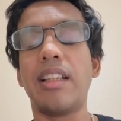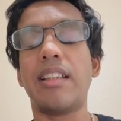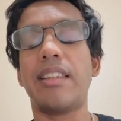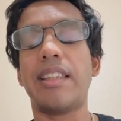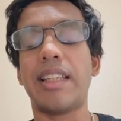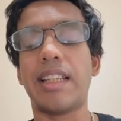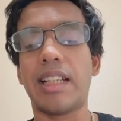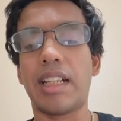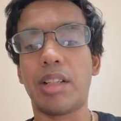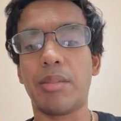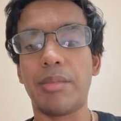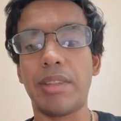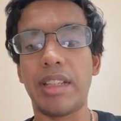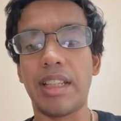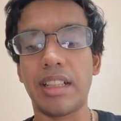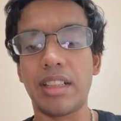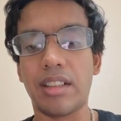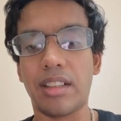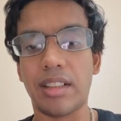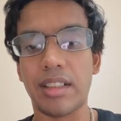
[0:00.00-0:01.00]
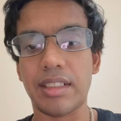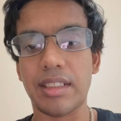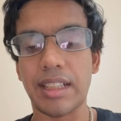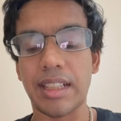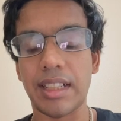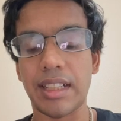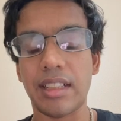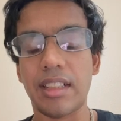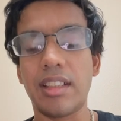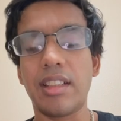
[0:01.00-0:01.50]
they come in
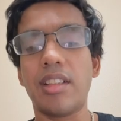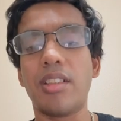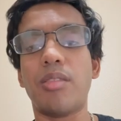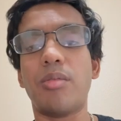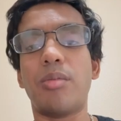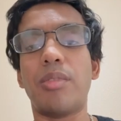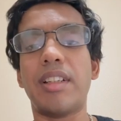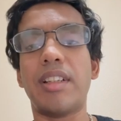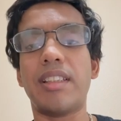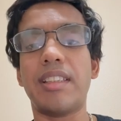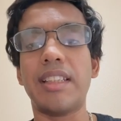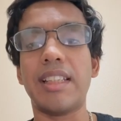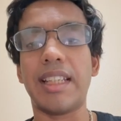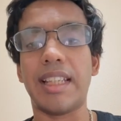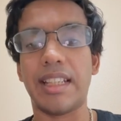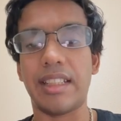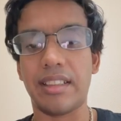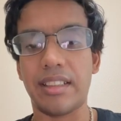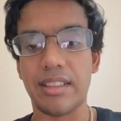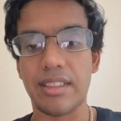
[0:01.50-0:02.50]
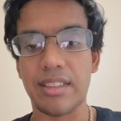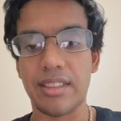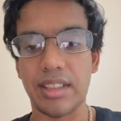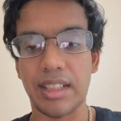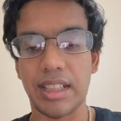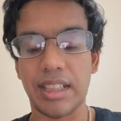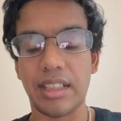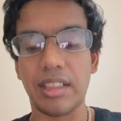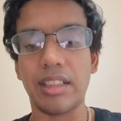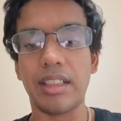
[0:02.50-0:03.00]
contact with the
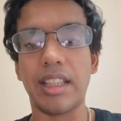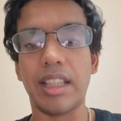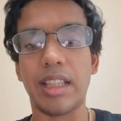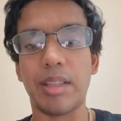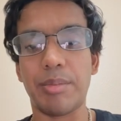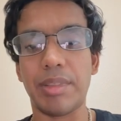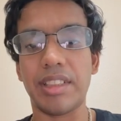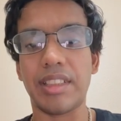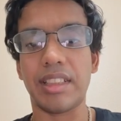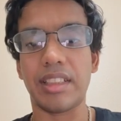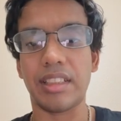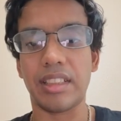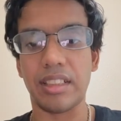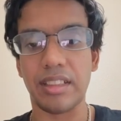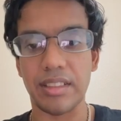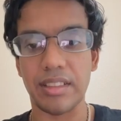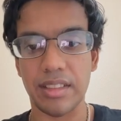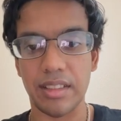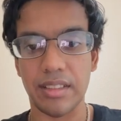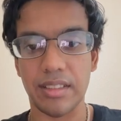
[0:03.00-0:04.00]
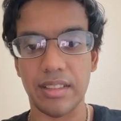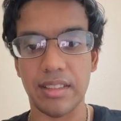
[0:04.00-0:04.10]
intestinal epithelial cells.